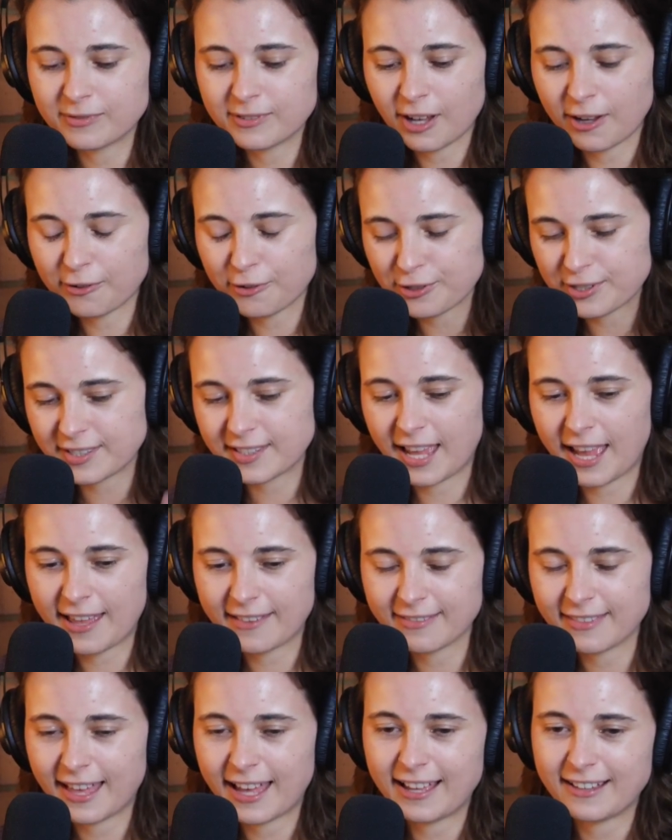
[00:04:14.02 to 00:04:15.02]

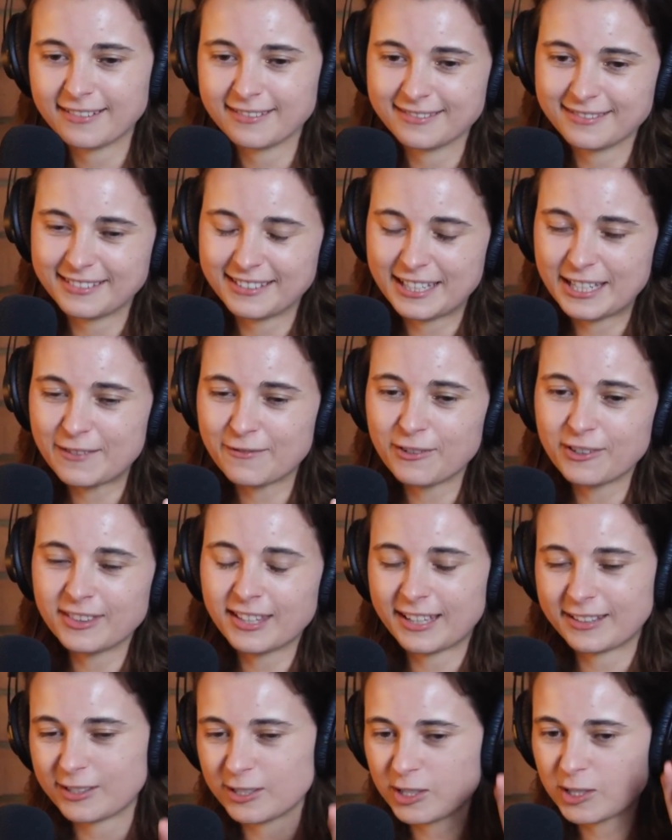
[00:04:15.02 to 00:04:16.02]
understand that even
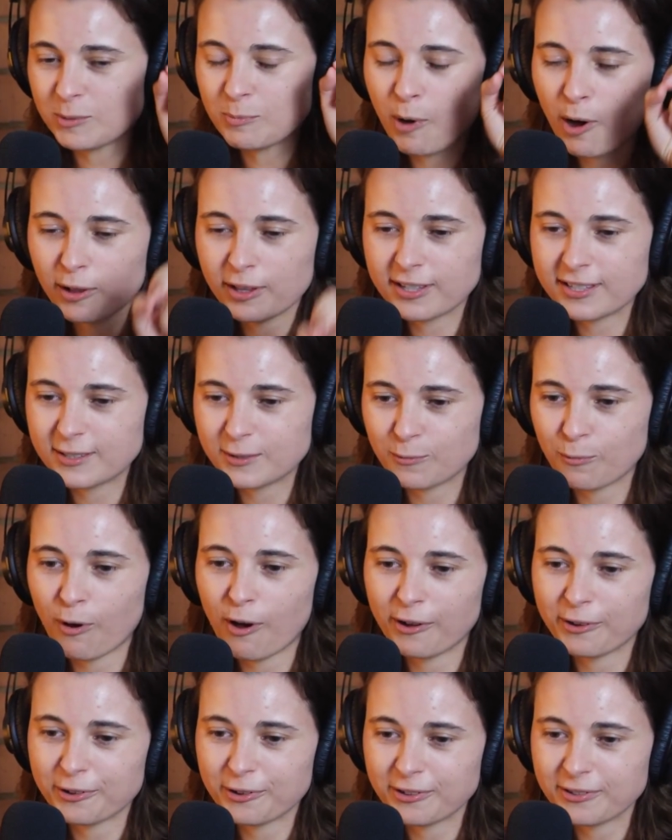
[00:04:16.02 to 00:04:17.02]
like the smallest
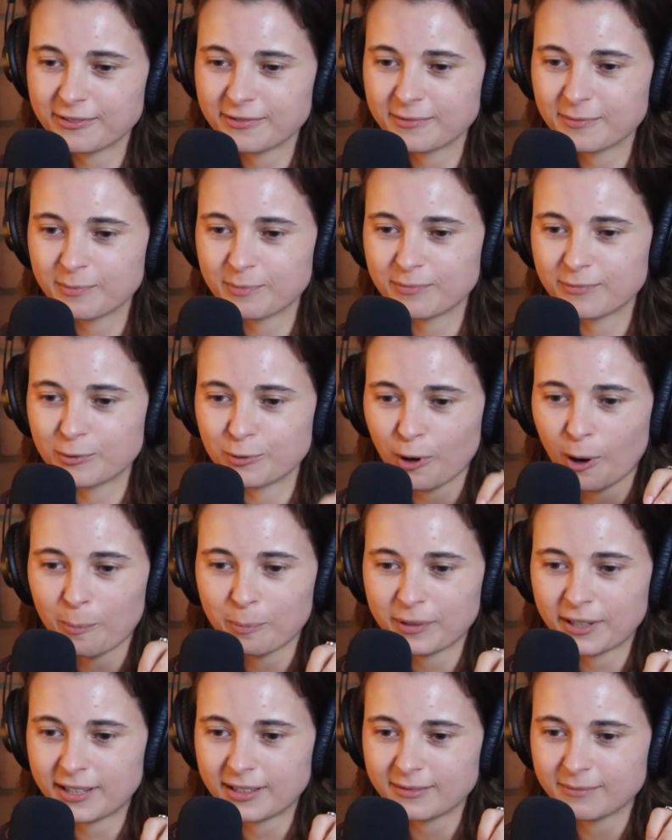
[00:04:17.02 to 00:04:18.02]
water
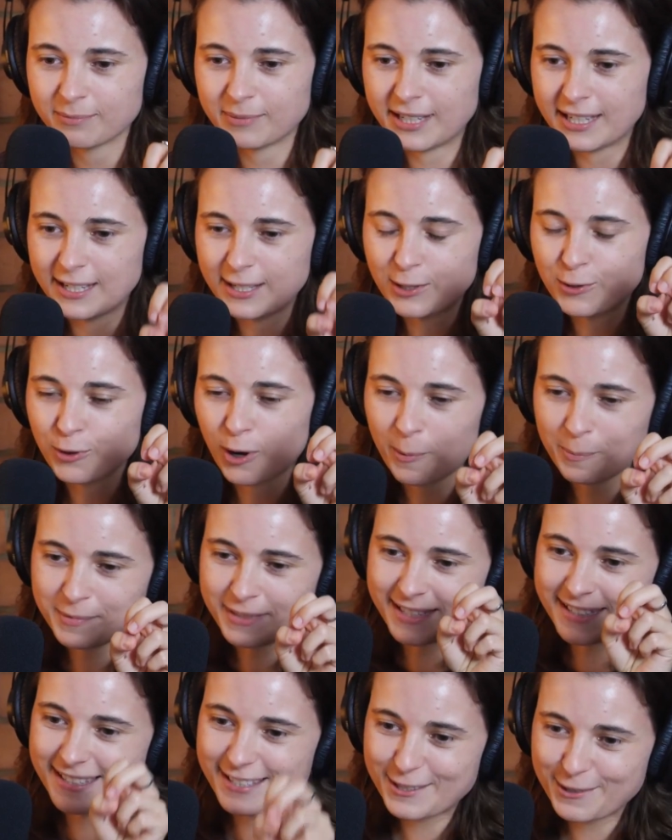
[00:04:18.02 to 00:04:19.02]
droplet being dropped
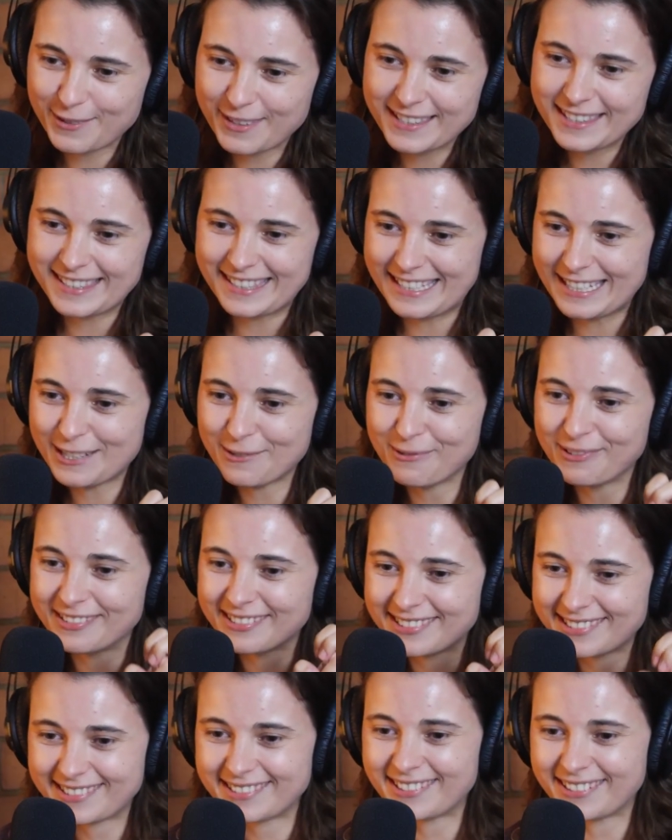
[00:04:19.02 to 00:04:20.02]
into the sea will
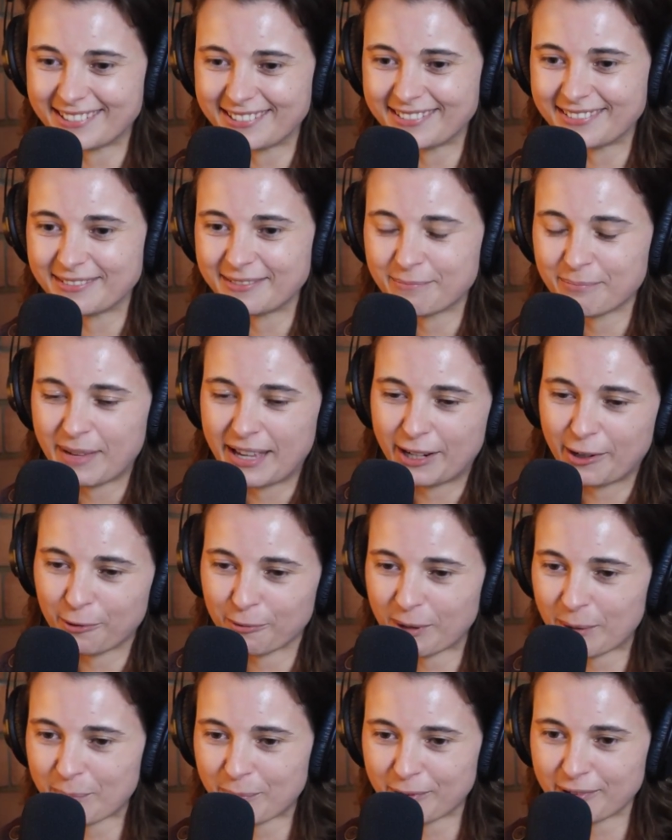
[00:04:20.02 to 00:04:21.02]
still make a
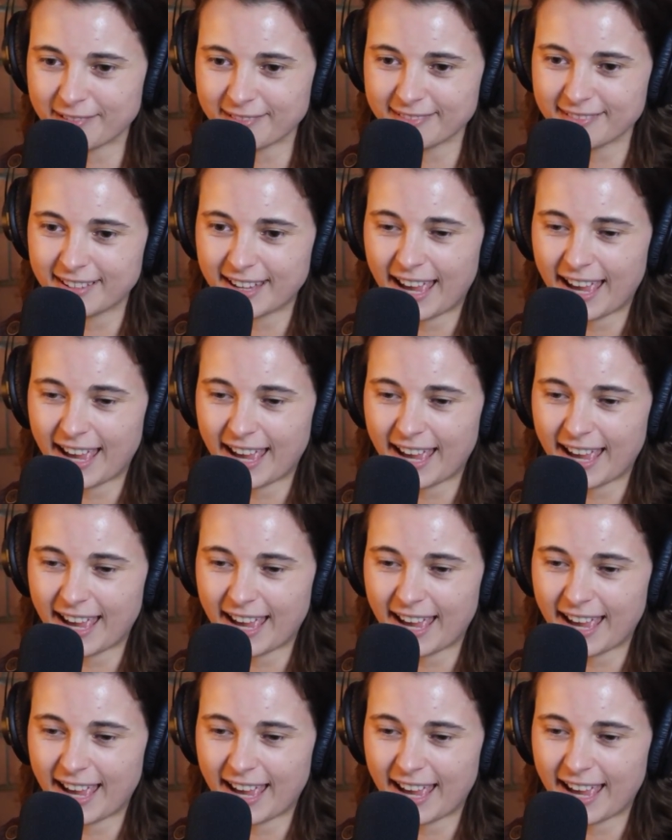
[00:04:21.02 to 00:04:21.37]
ripple.